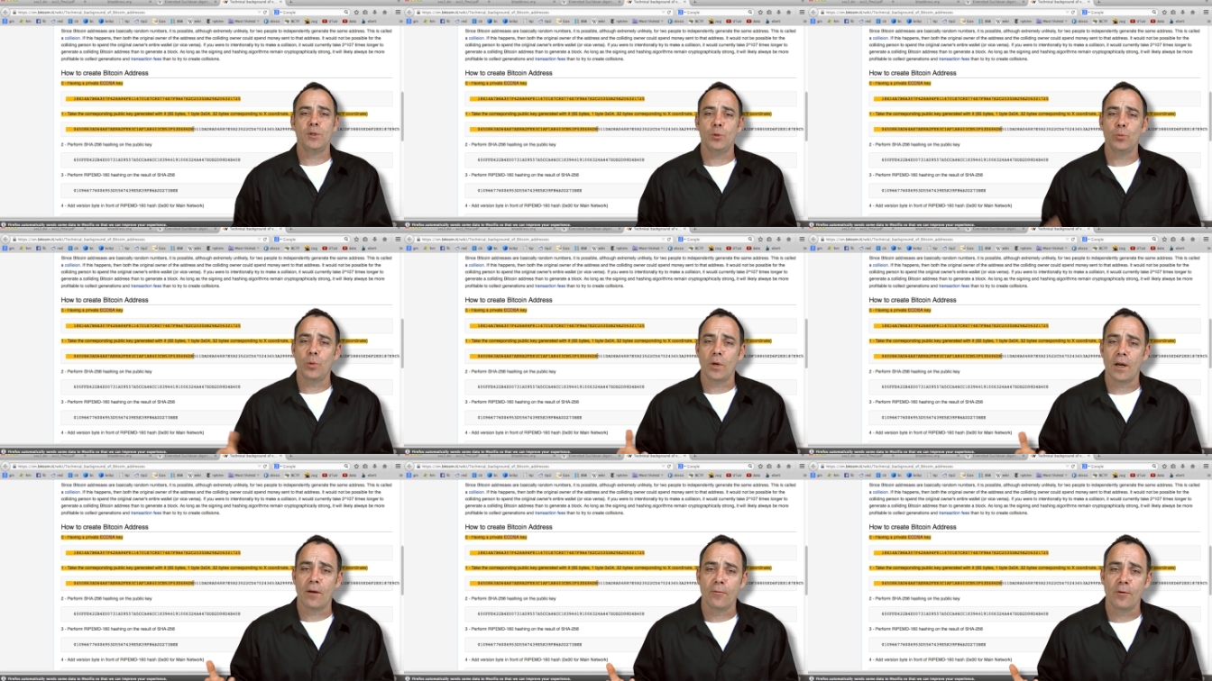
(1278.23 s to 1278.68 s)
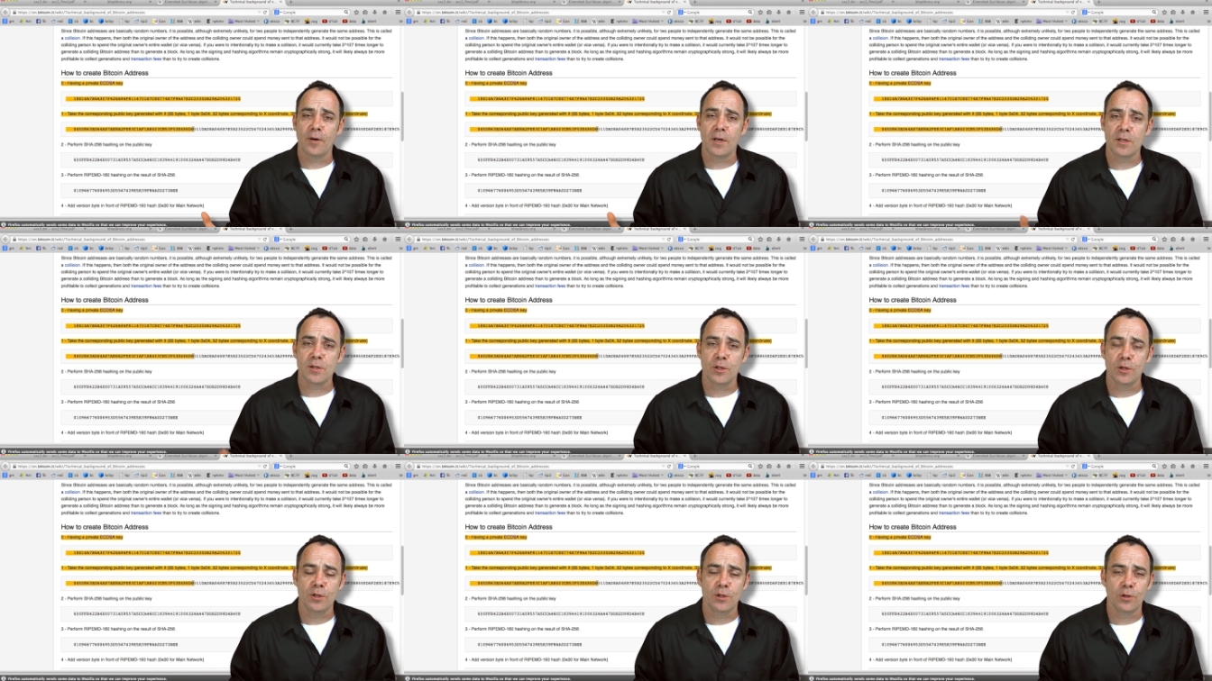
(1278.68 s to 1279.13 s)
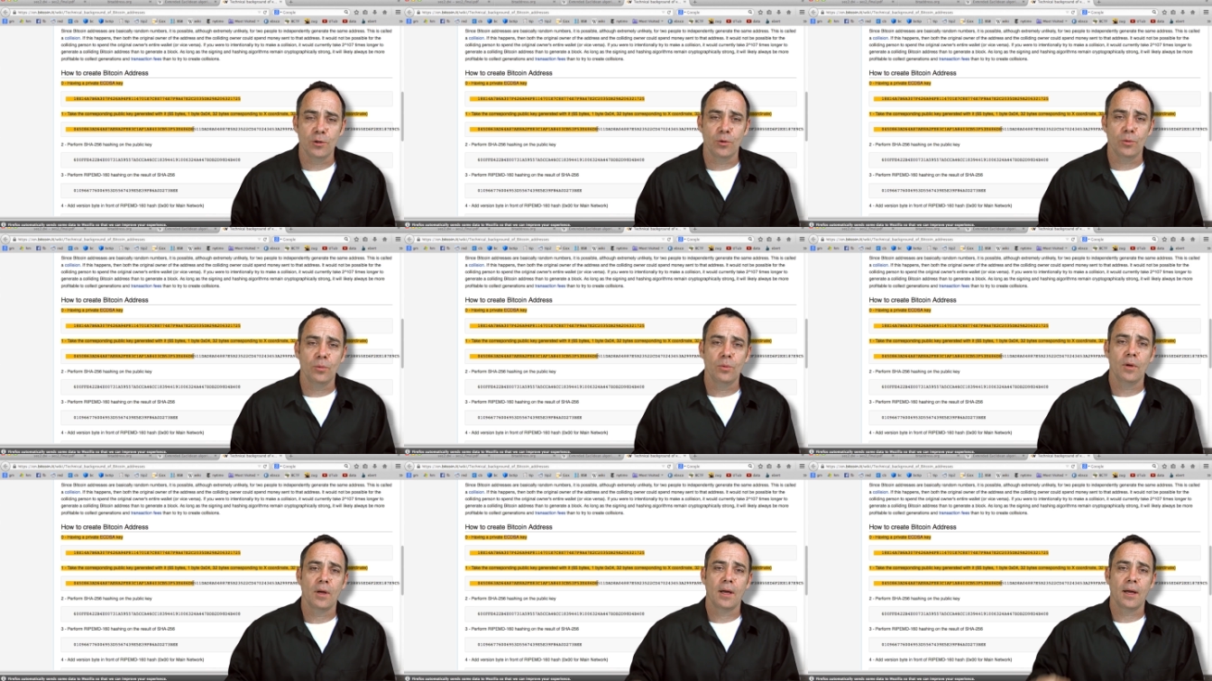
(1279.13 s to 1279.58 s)
do whatever it is you
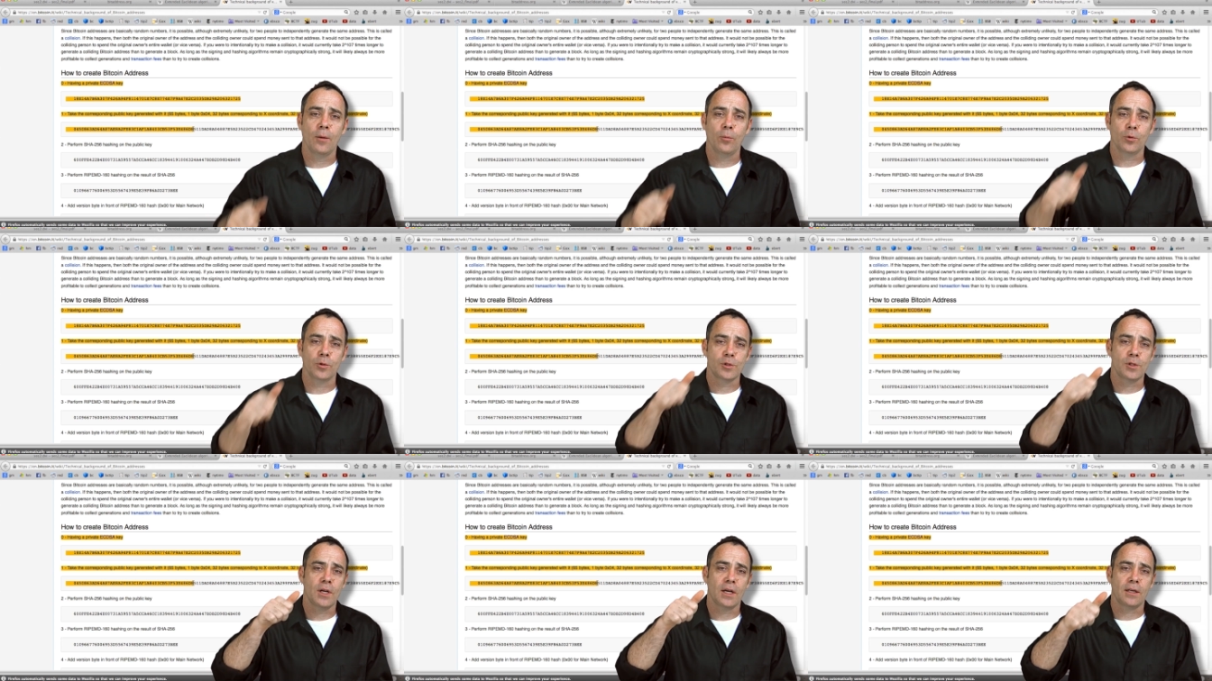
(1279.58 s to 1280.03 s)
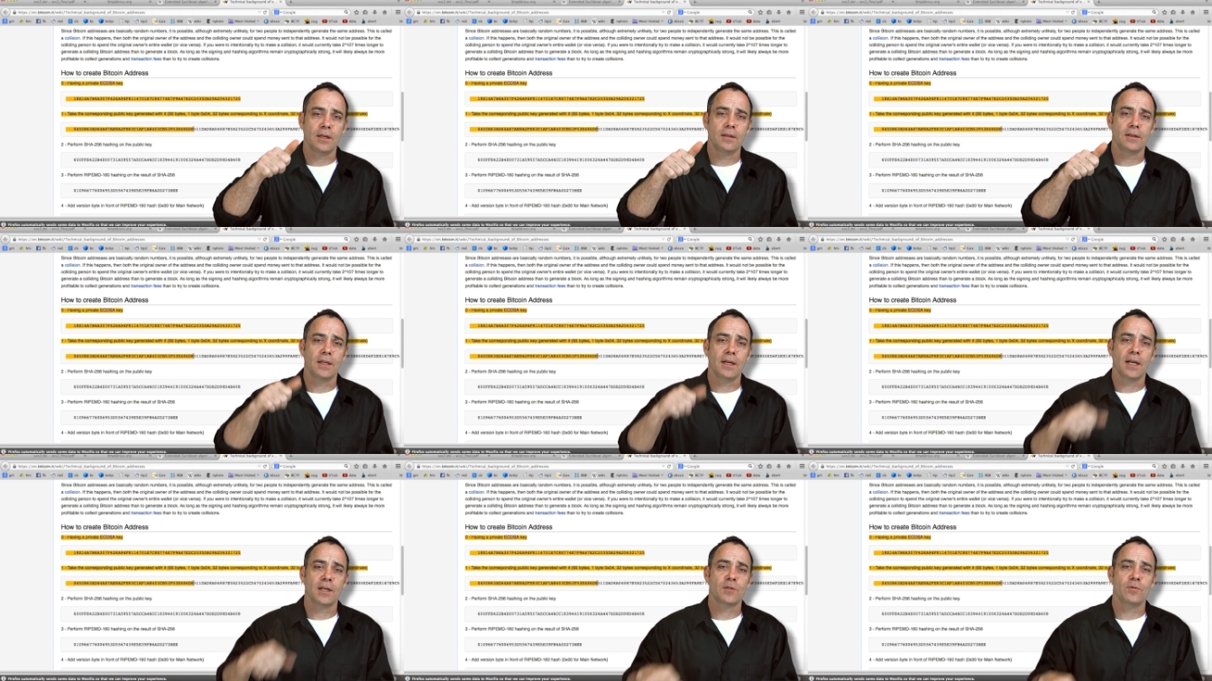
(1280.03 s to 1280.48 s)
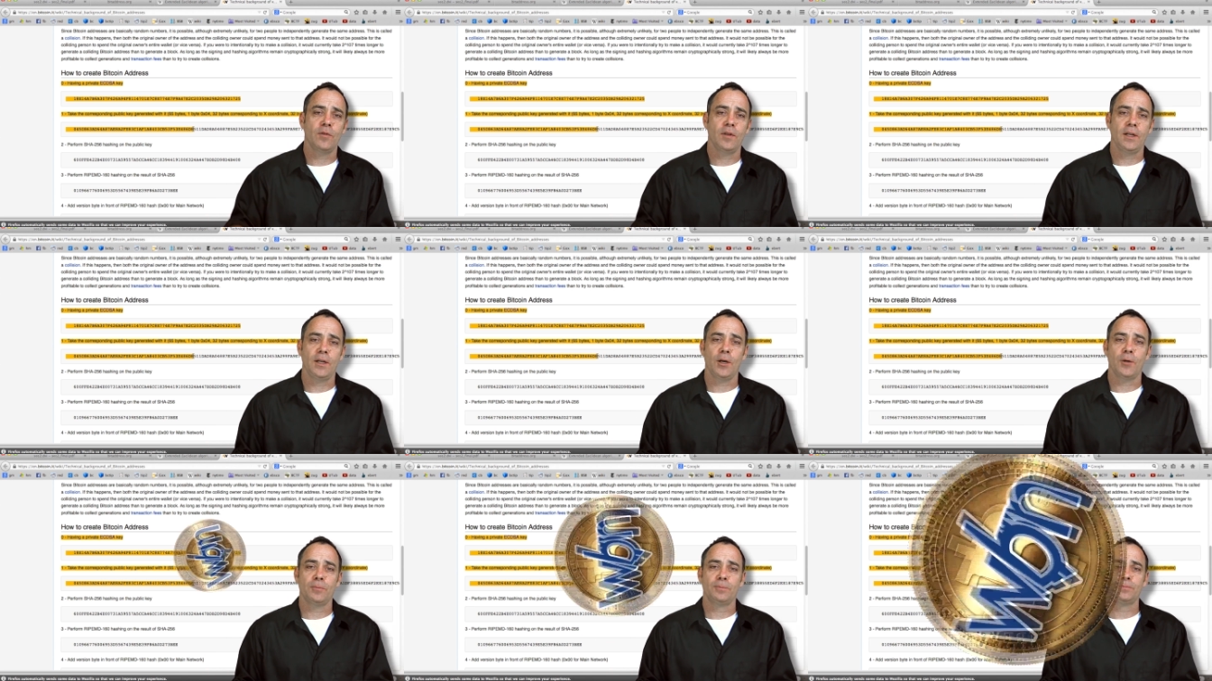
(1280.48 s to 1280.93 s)
do, and we'll check you at the next video.